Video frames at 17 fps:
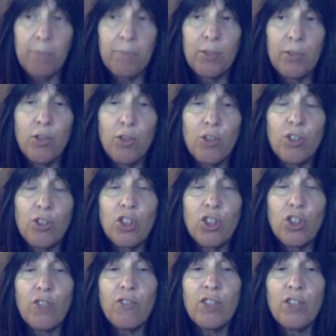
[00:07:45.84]
up. Notice the
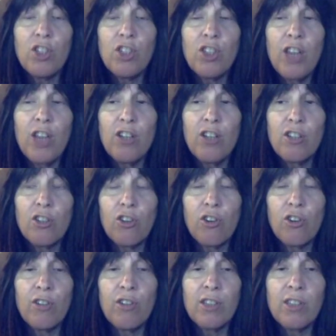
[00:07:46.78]
shifts and changes that
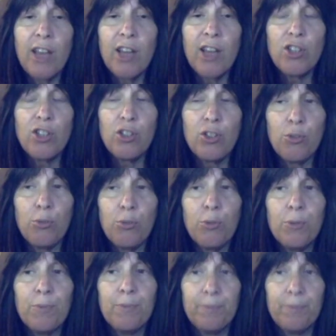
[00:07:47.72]
occur inside as you do.